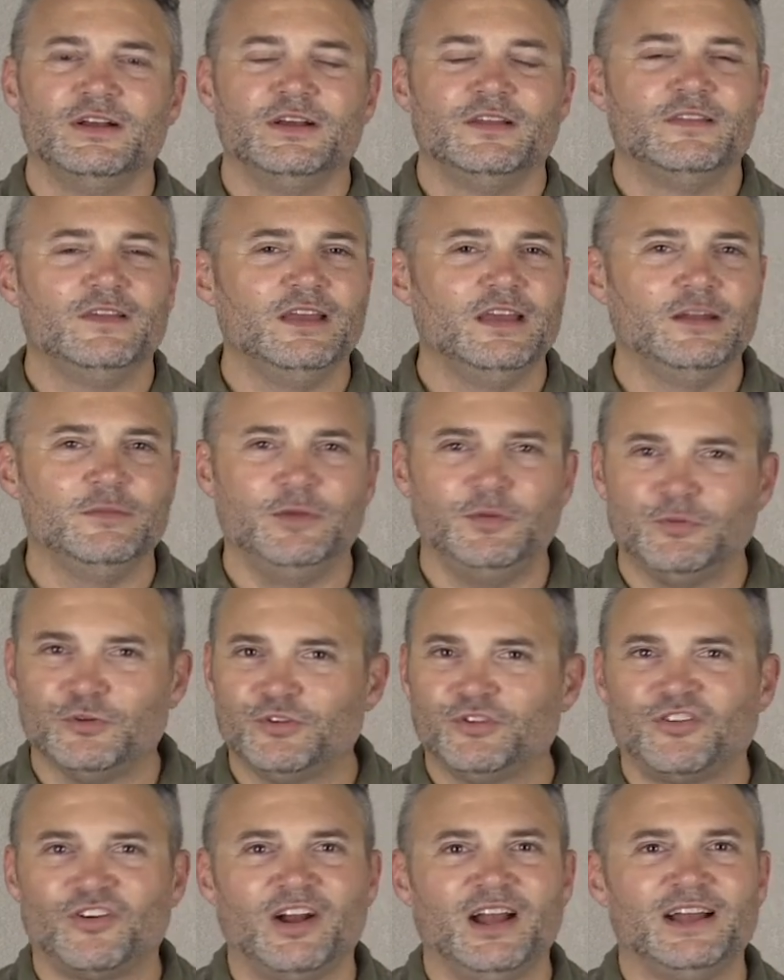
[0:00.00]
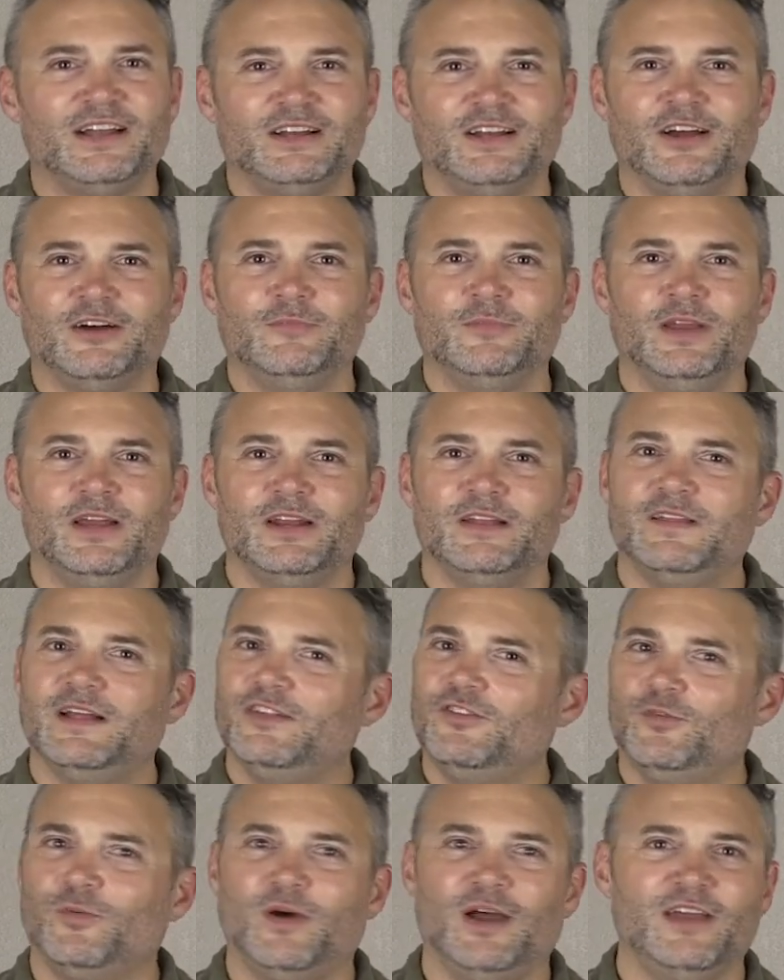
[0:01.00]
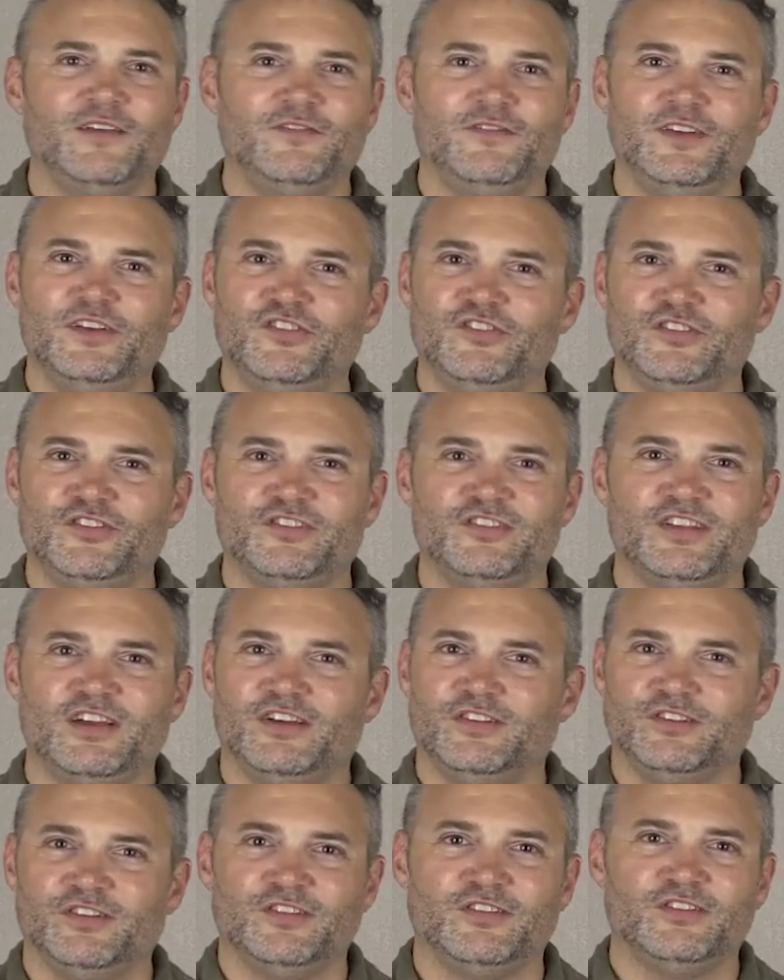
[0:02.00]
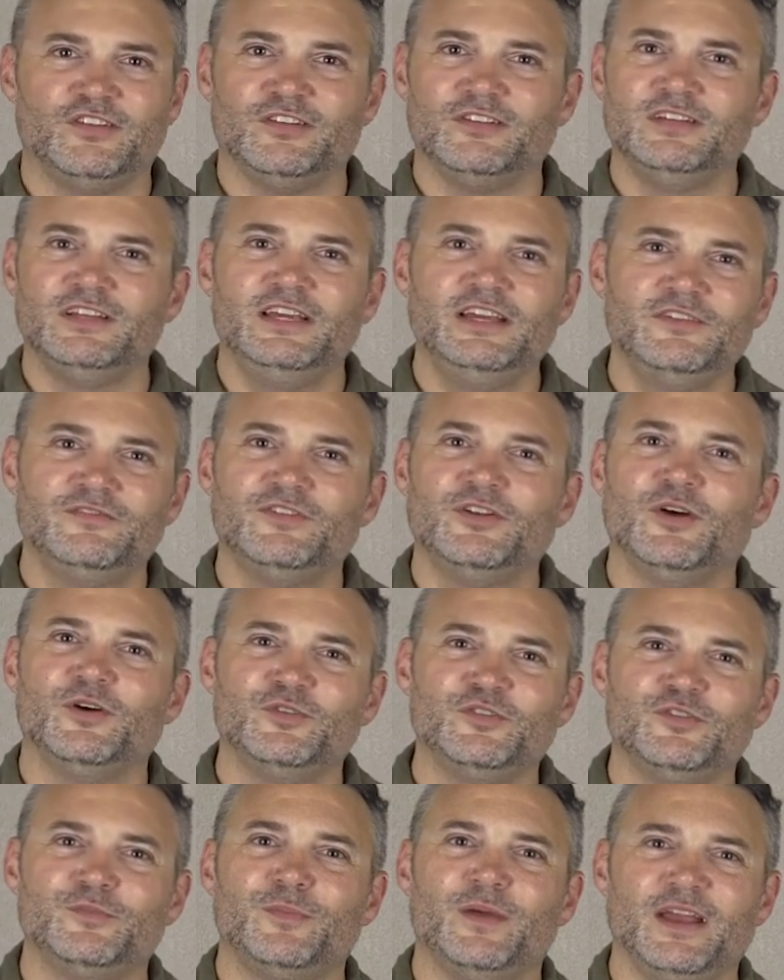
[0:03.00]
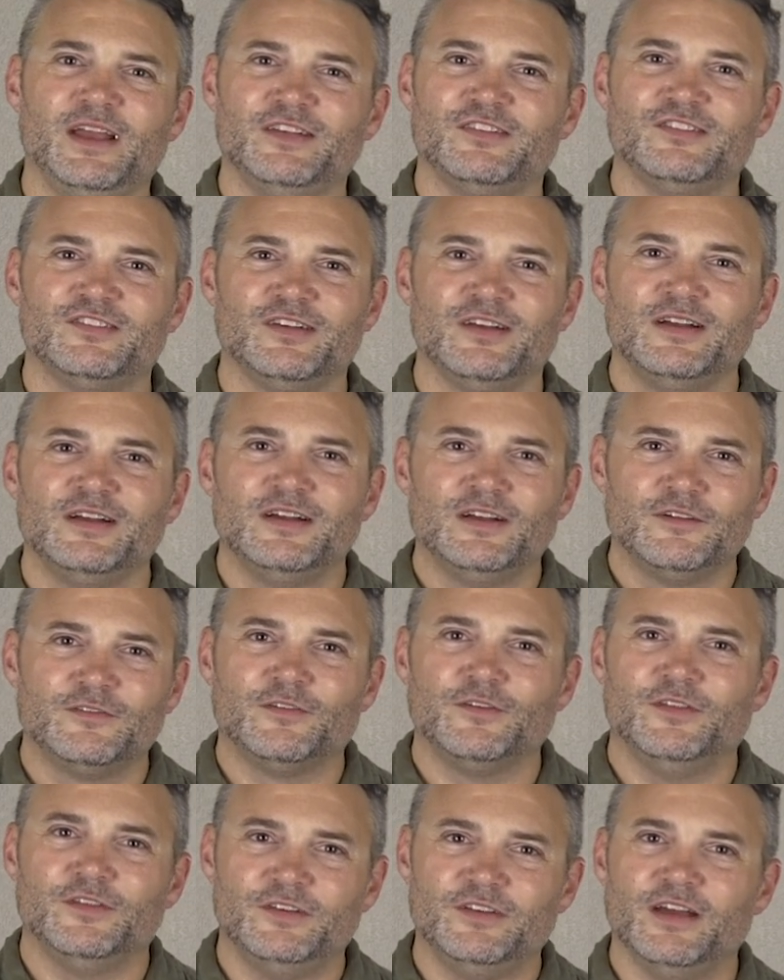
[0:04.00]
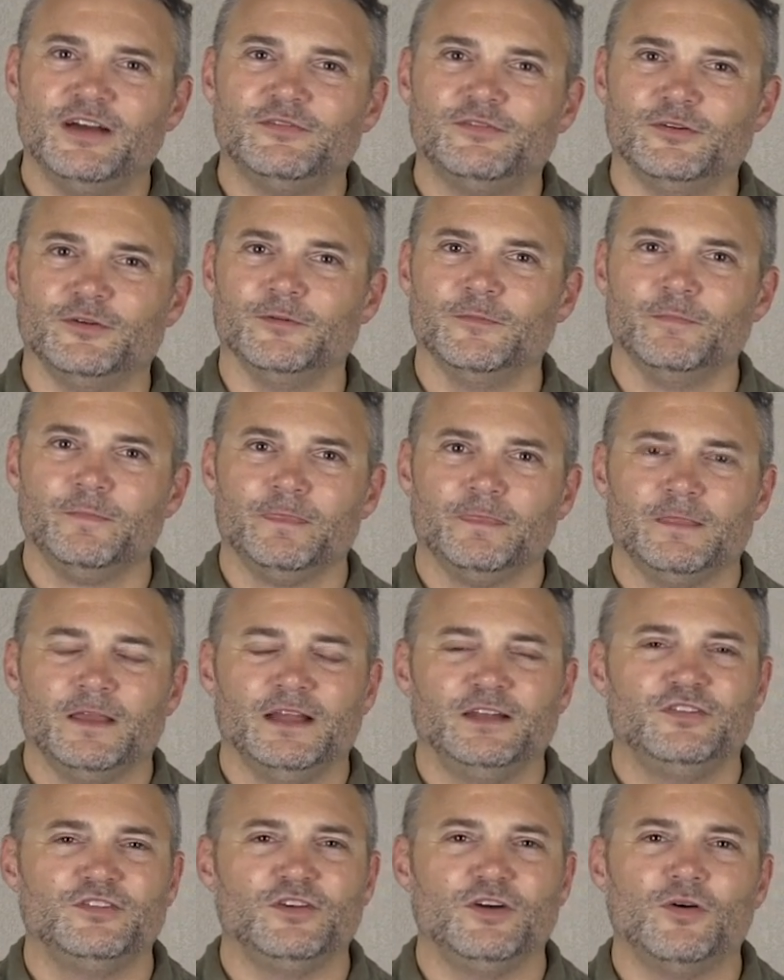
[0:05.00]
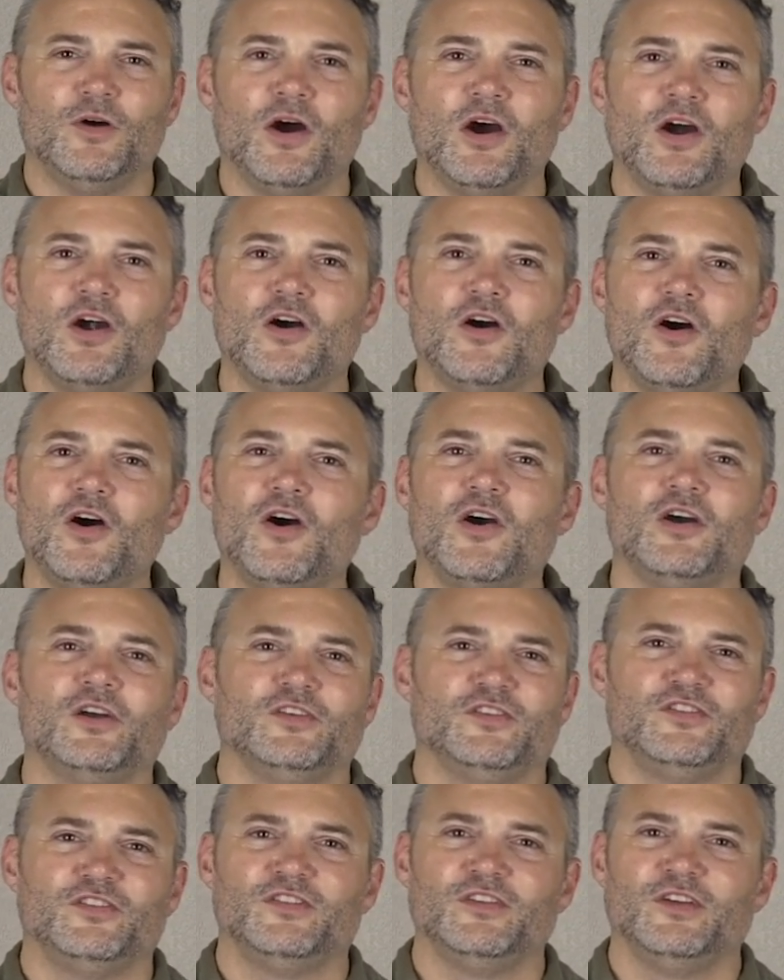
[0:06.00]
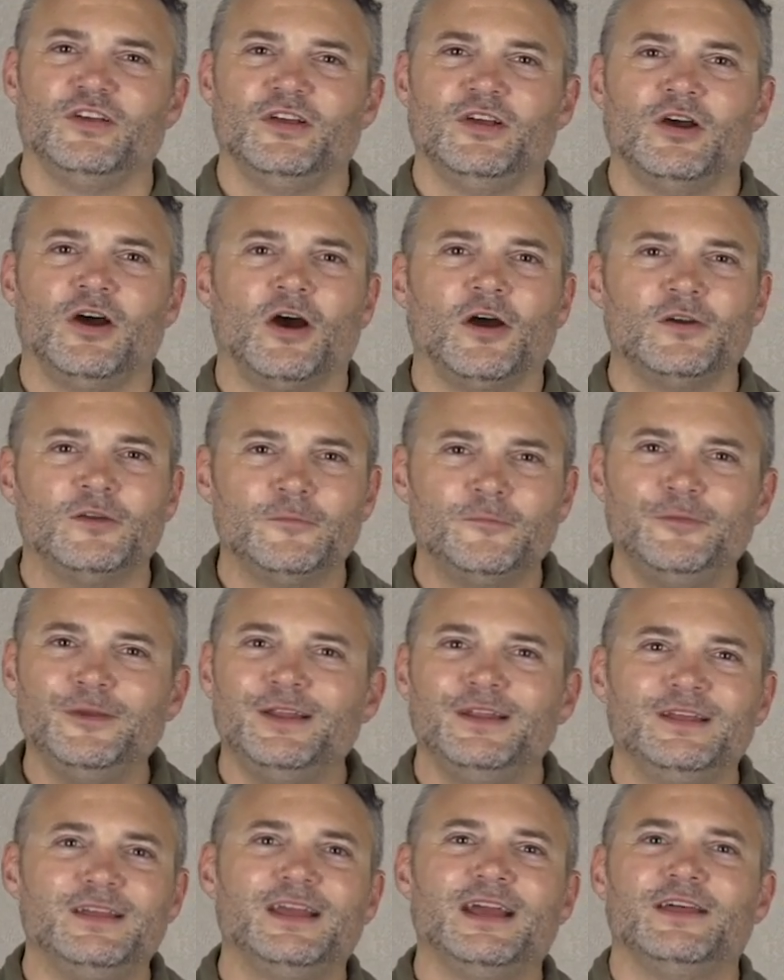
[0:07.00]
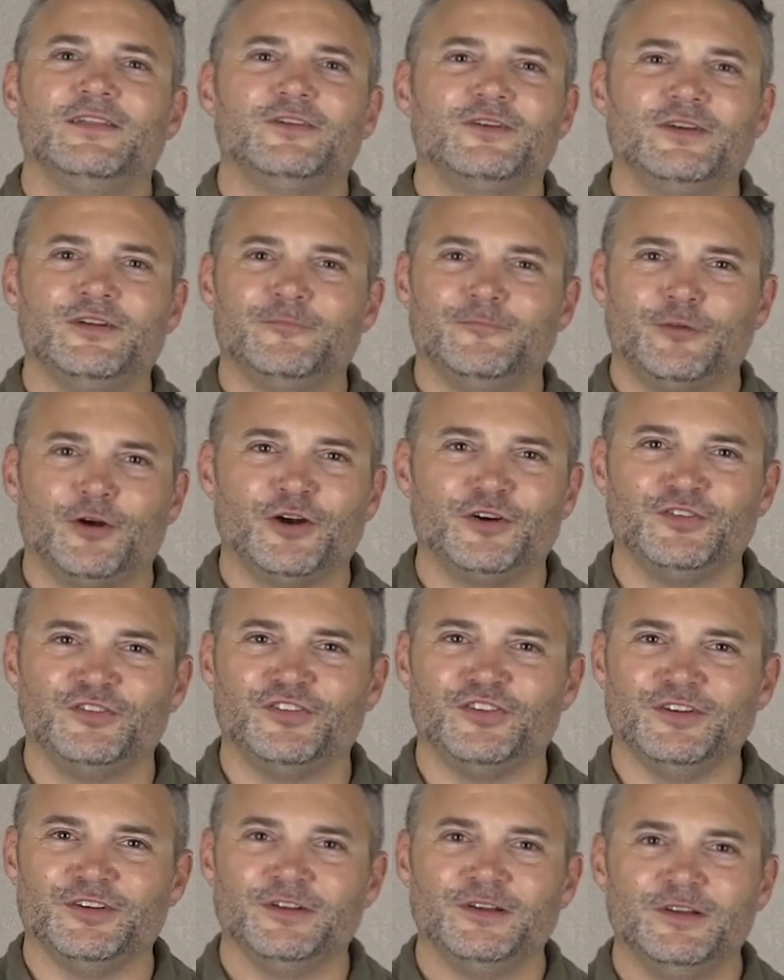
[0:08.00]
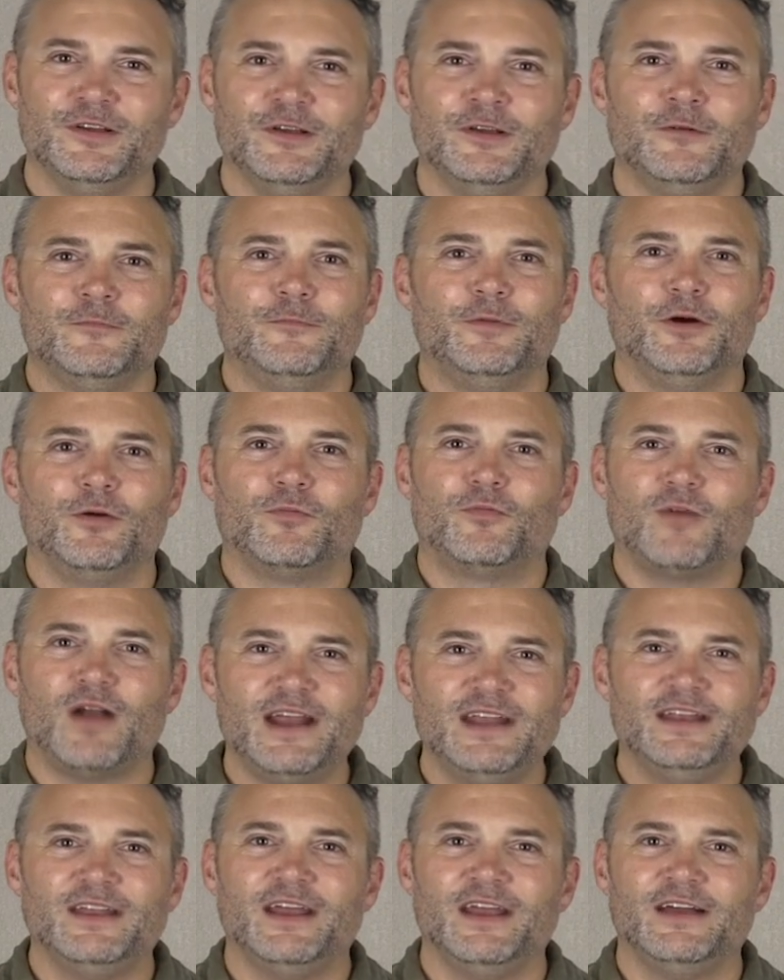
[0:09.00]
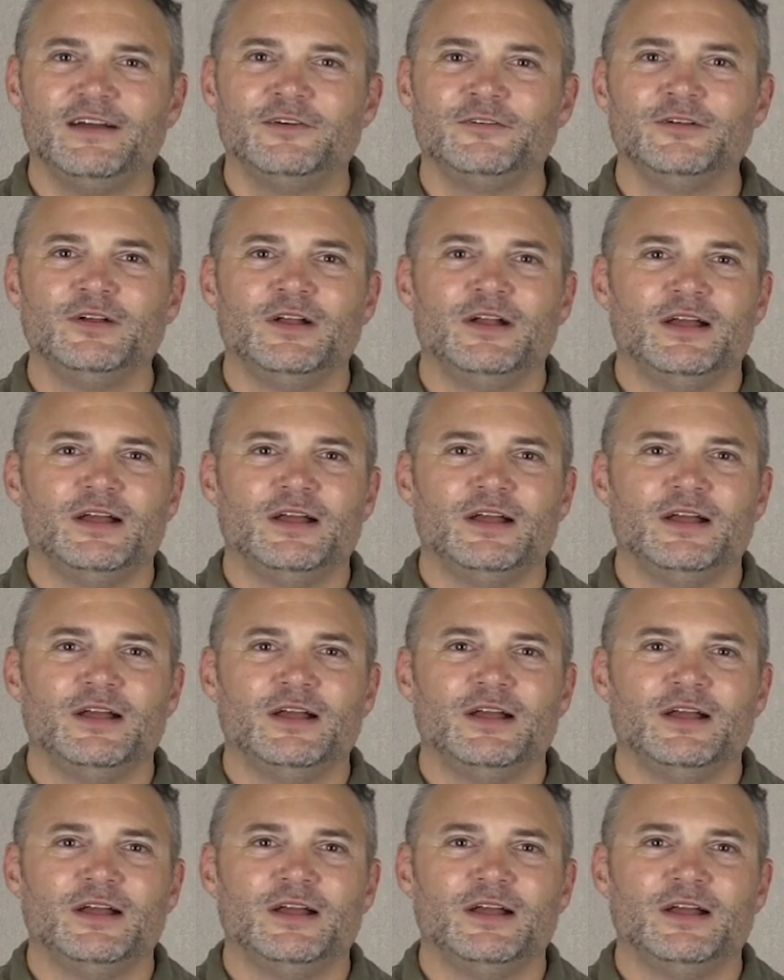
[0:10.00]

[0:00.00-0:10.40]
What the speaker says: the enemy will try and come in. And that's why Ephesians tells us to leave no space for the devil. And so our hearts are to be together in person. But right now,